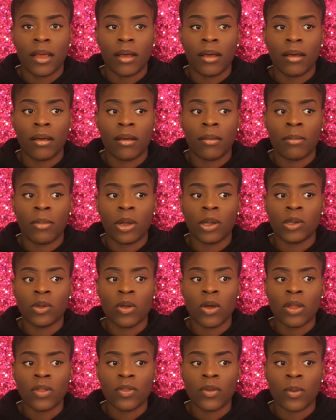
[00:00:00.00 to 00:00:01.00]

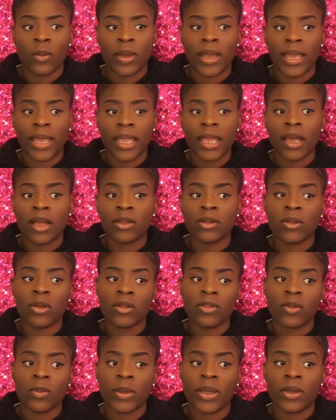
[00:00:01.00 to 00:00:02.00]
Along the way
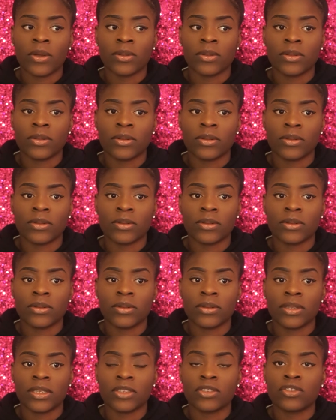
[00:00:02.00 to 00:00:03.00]
on
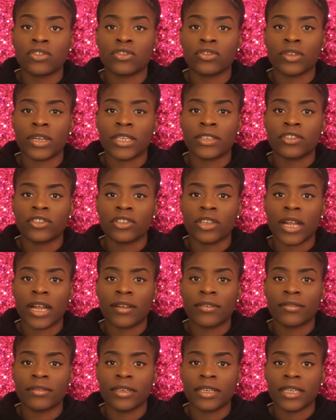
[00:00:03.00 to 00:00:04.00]
this stretch, I
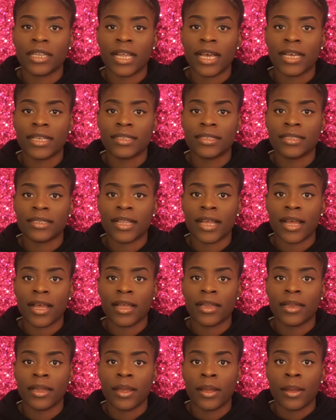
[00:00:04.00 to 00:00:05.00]
realized
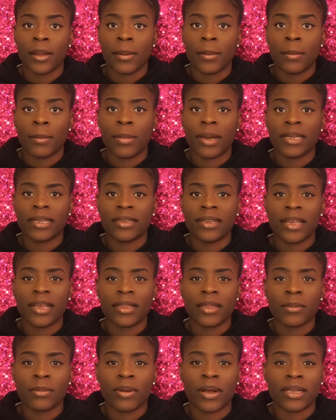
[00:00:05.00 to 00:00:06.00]
that my
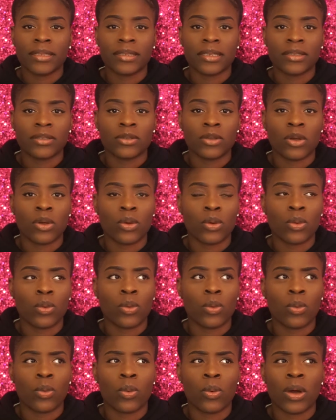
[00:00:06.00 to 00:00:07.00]
detangling process
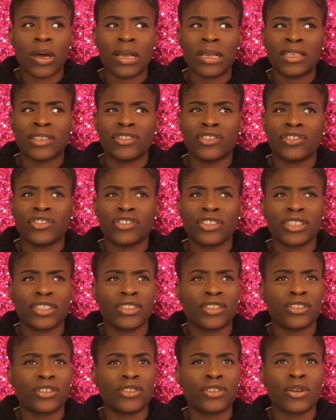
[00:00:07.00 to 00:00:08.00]
was
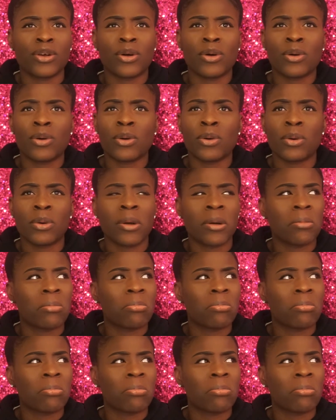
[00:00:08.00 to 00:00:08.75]
just so